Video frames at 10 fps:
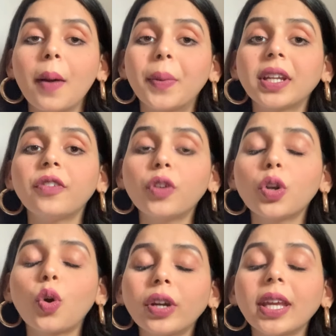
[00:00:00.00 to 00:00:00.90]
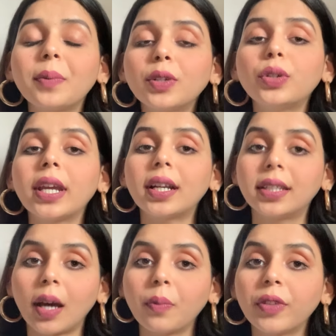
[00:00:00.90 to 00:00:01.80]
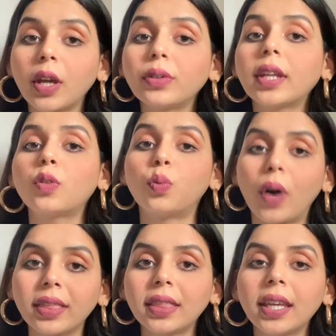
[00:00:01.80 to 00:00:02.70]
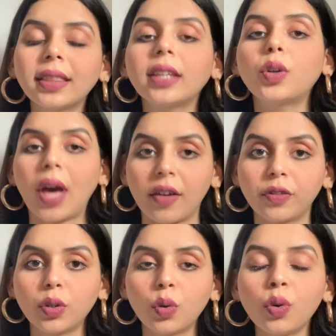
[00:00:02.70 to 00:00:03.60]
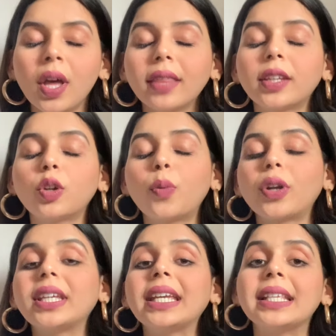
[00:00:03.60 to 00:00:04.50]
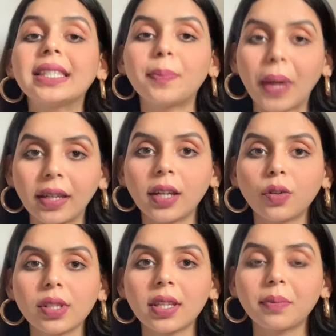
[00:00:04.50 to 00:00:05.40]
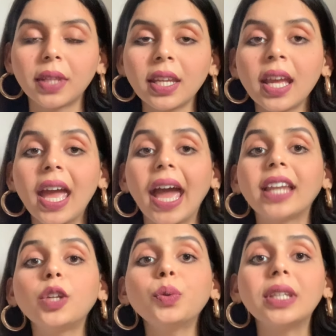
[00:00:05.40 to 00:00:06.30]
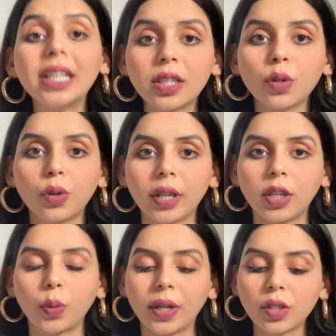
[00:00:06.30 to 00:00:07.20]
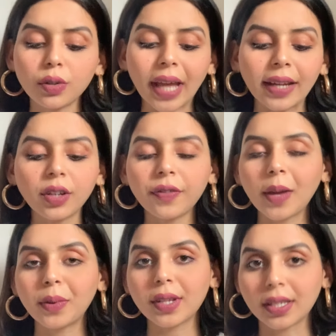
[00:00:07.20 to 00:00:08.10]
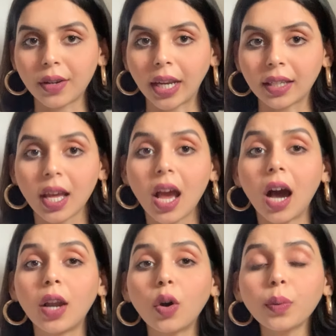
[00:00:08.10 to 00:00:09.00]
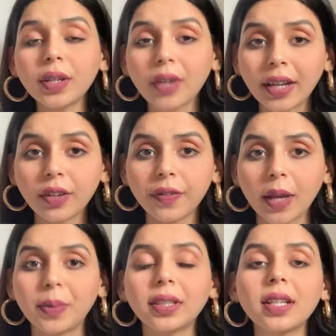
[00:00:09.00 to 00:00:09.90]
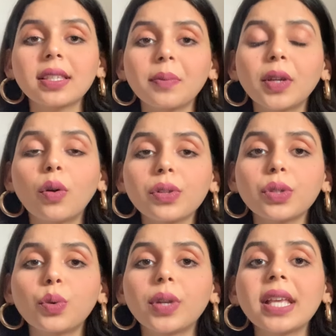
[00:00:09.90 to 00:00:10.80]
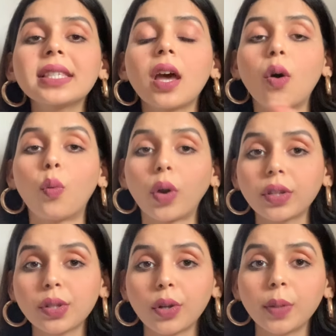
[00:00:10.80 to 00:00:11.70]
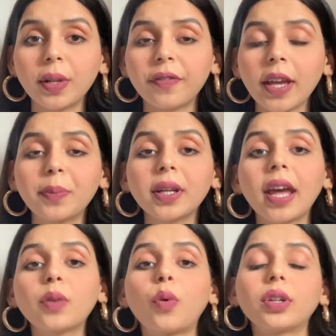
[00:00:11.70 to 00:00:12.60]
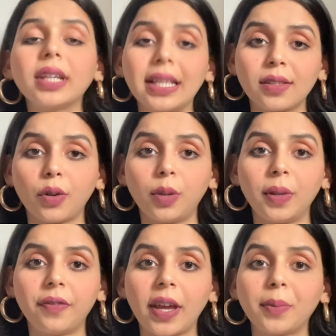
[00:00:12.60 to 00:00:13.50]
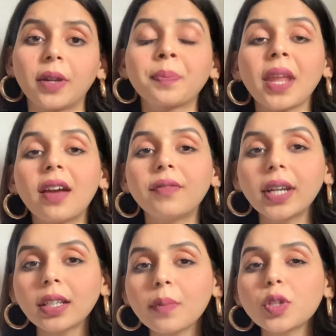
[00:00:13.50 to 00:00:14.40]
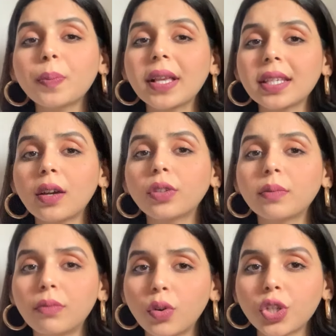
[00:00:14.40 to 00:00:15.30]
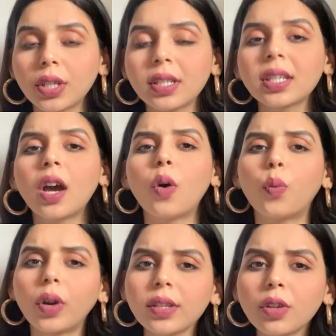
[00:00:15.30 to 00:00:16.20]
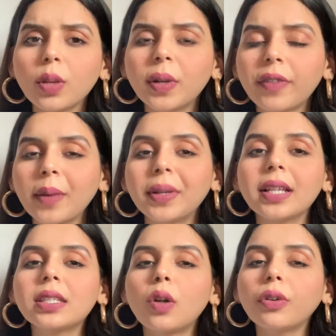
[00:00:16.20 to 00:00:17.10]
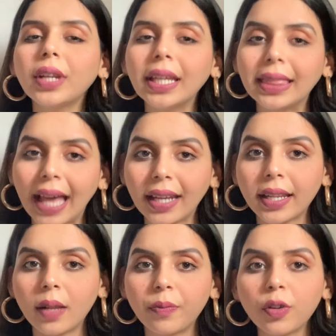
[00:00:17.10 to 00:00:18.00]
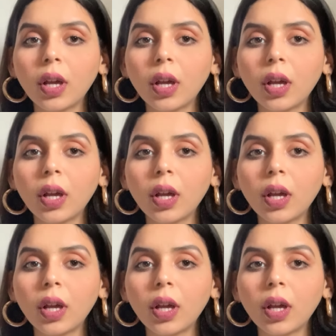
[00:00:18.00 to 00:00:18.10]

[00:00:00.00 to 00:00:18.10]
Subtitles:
But if you're not able to take a dump without that one thing, then you have to know that your body is dependent on something and you need to look into it. So dietary fiber is great. Along with dietary fiber, there is something also known as water soluble fiber and water insoluble fiber. When it comes to passing out the motions, water soluble fiber is not really that helpful.